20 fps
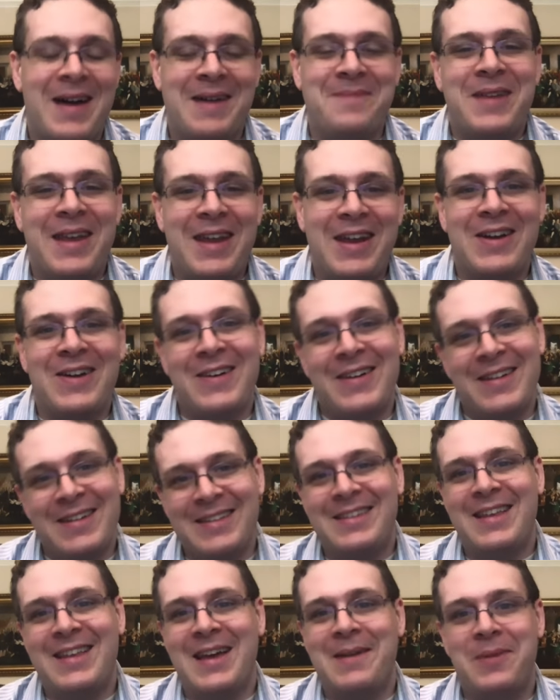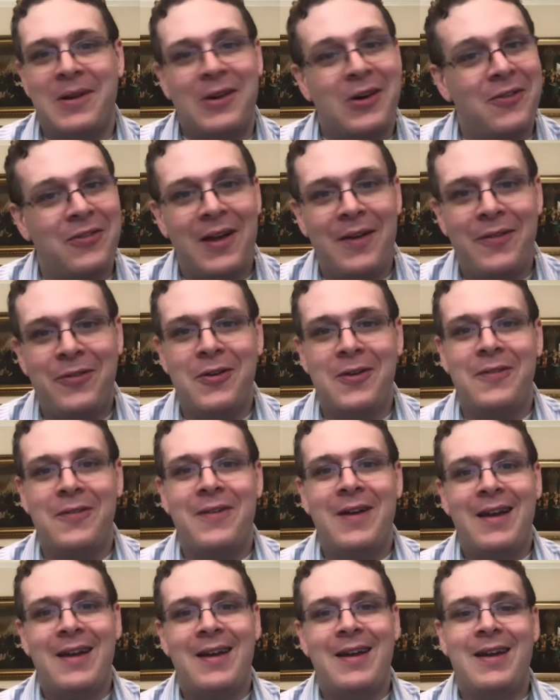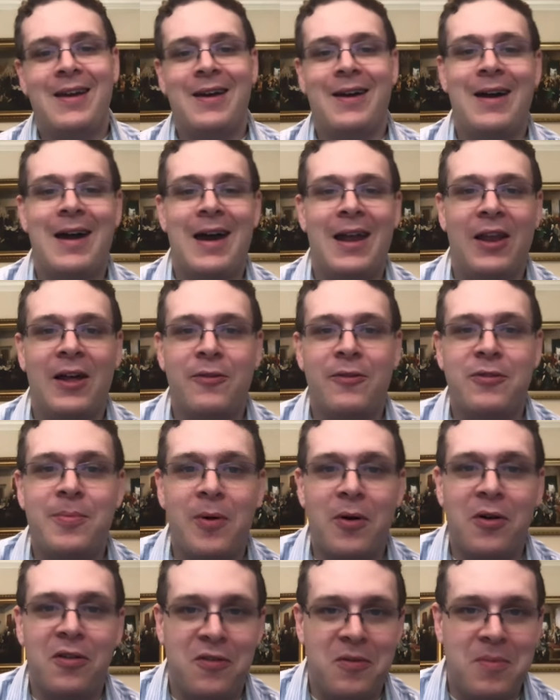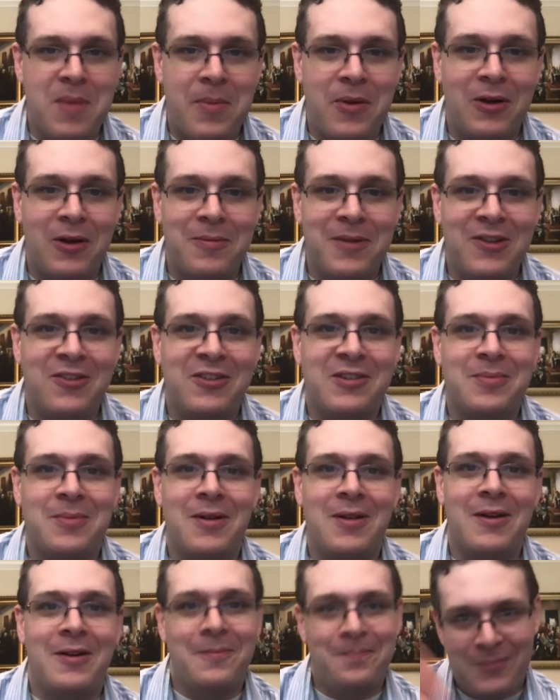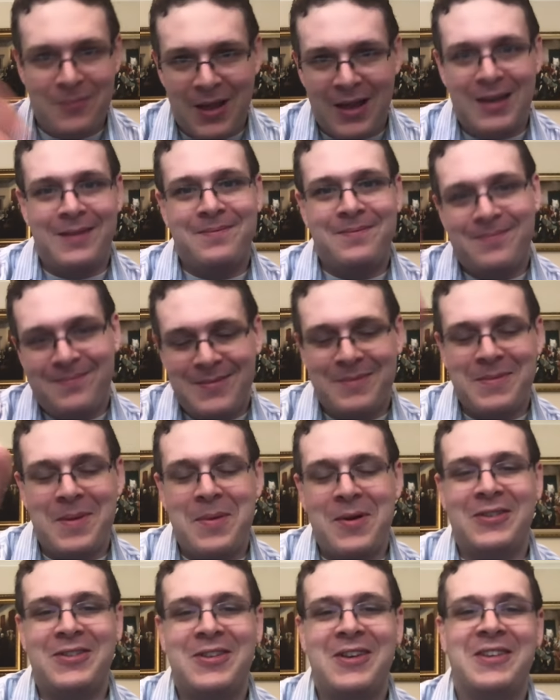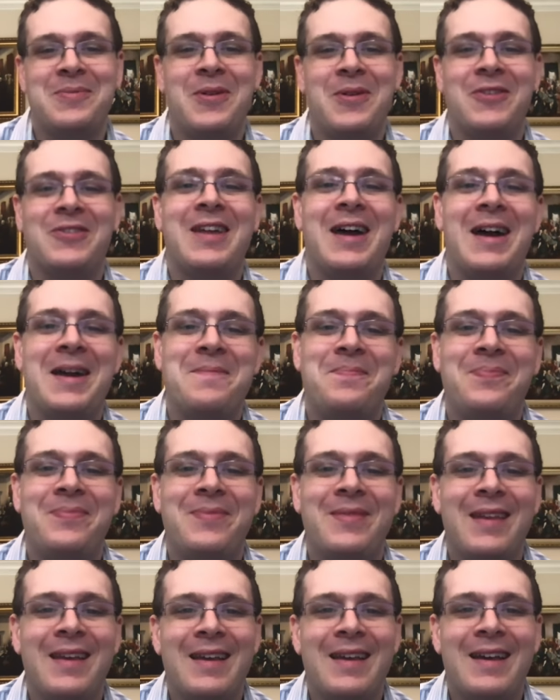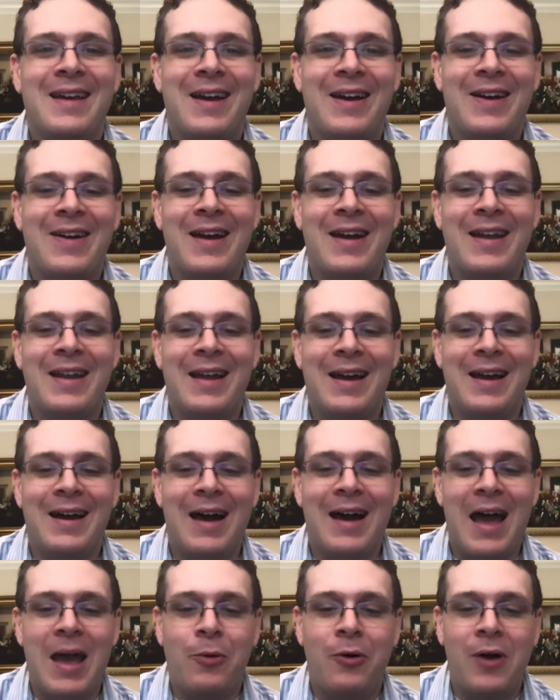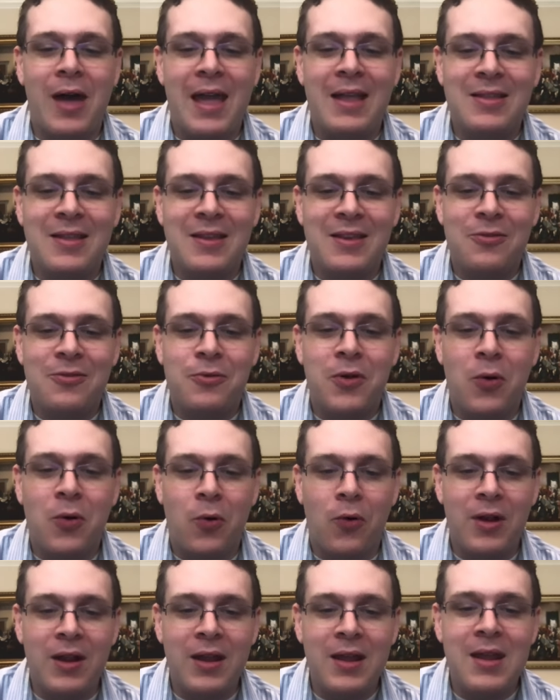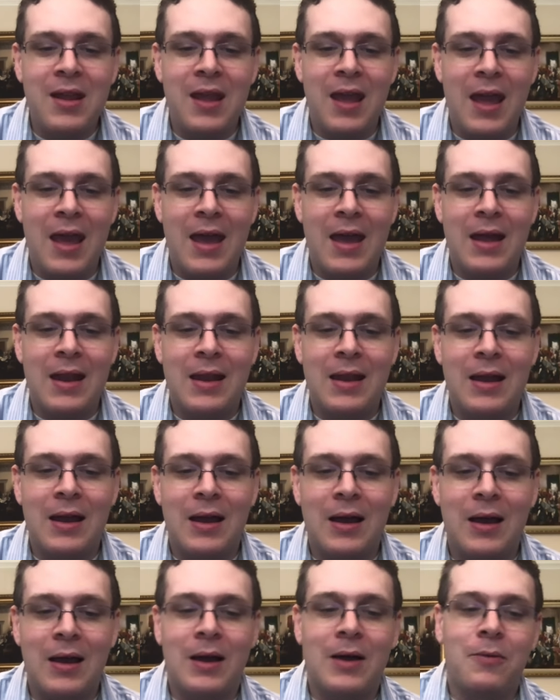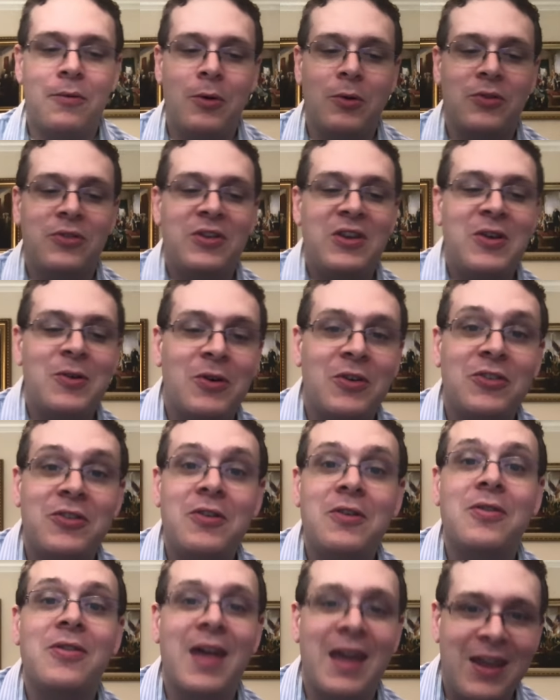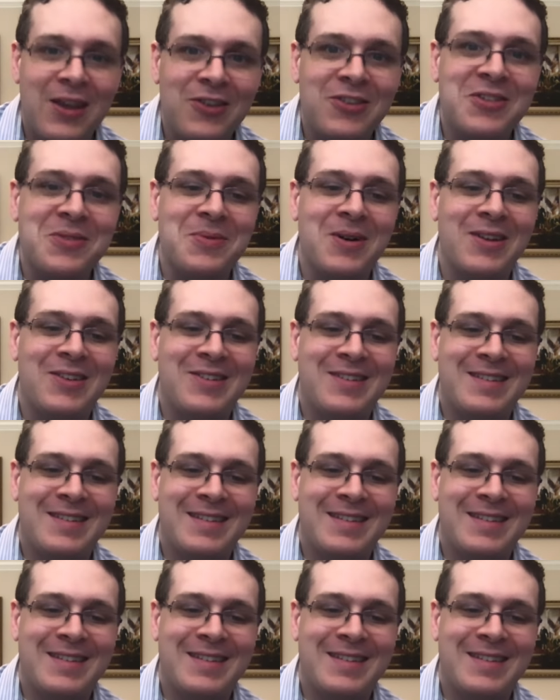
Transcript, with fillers: I'm here instead. But I would love to have uh, had lunch with both of you. Maybe I'll meet you some, uh, I, maybe I'll see you some other time. All right, uh, I will end this recording and we will see you all soon. Thank you so much.